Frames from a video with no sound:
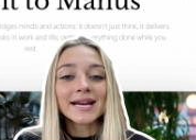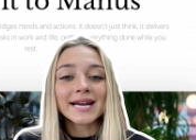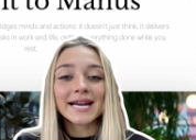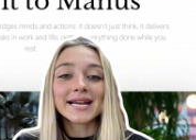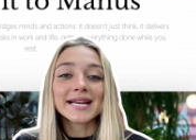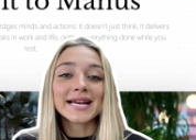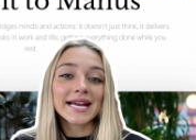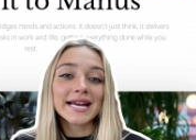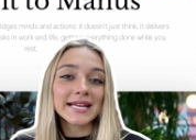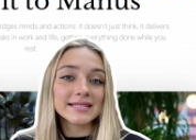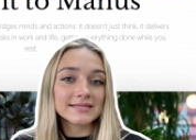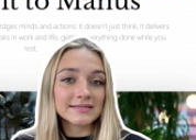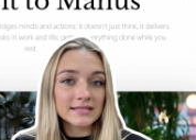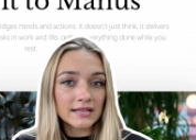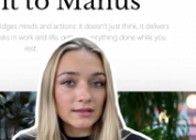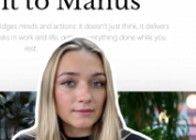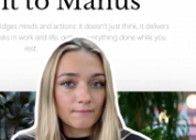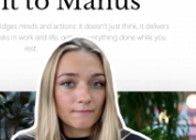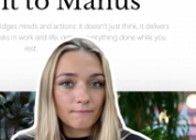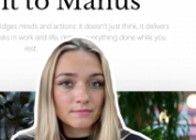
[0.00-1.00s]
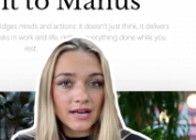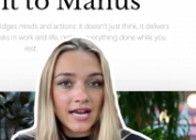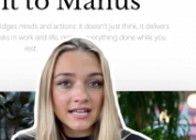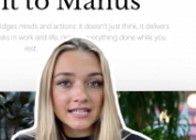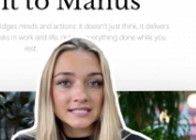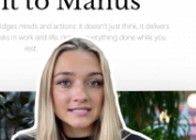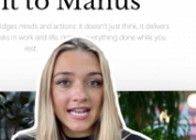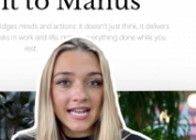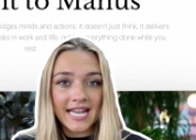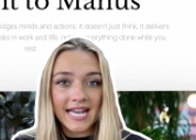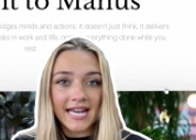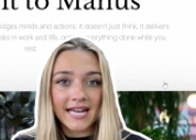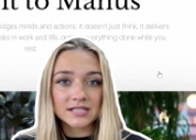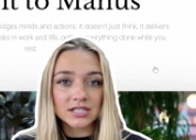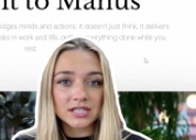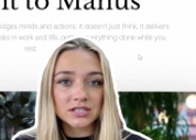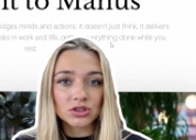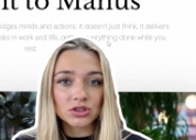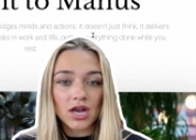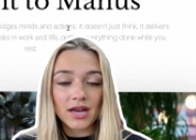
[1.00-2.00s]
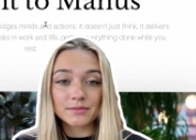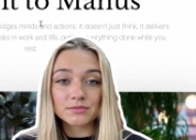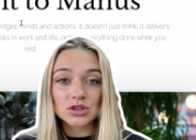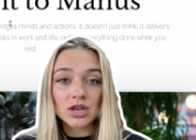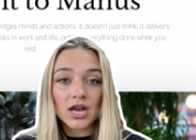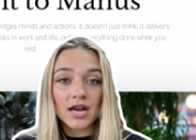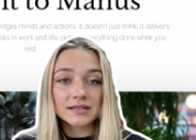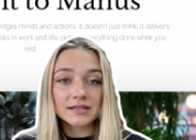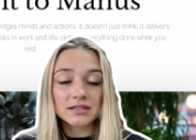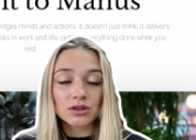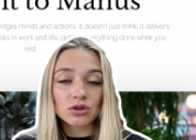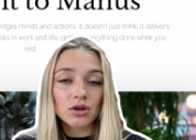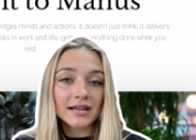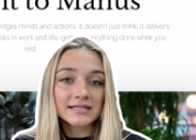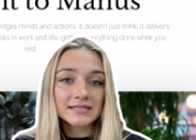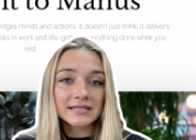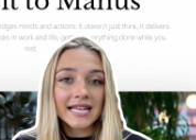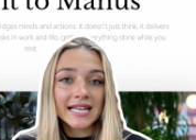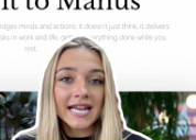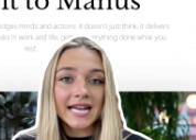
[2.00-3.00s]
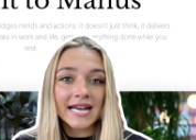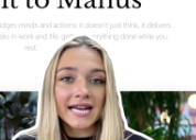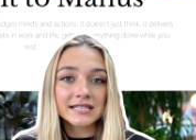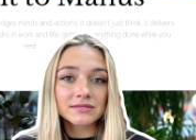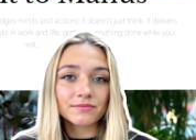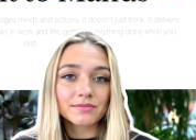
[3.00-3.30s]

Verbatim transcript: Hi guys, Manus AI just dropped Jaws across the AI